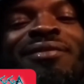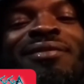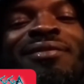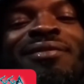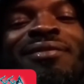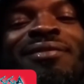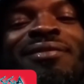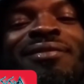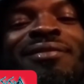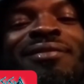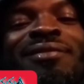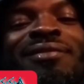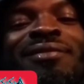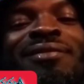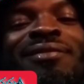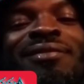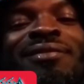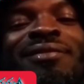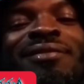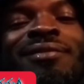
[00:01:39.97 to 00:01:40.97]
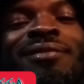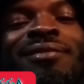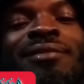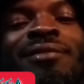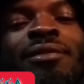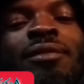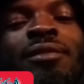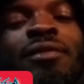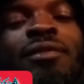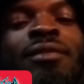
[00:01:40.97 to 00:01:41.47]

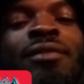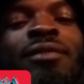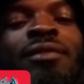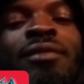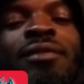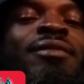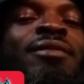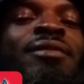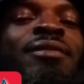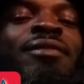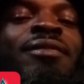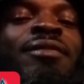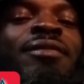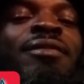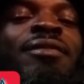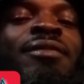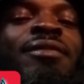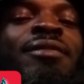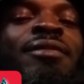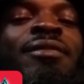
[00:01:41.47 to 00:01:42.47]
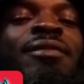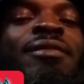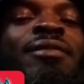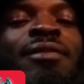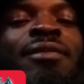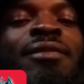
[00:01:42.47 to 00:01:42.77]
(silence)